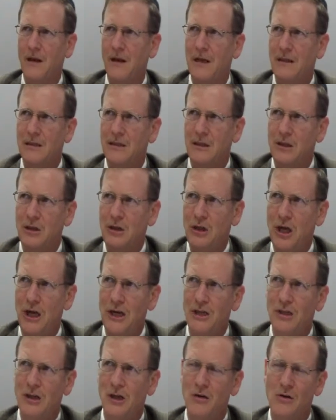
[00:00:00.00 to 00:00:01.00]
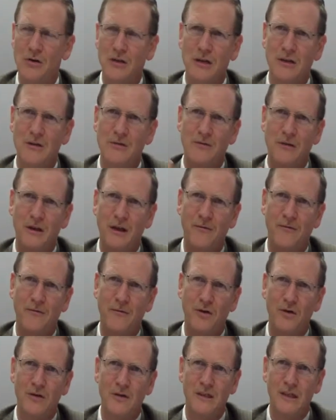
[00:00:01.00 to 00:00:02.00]
it's changed according to the
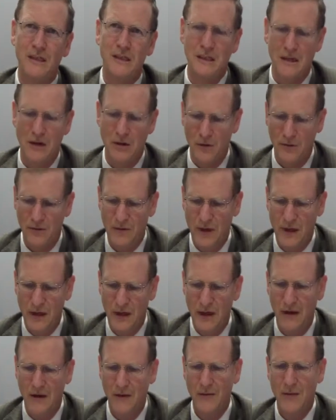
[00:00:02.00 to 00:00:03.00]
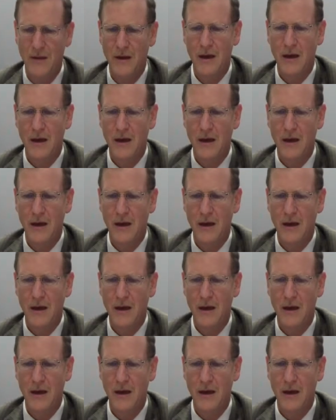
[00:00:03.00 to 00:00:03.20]
four season of the year.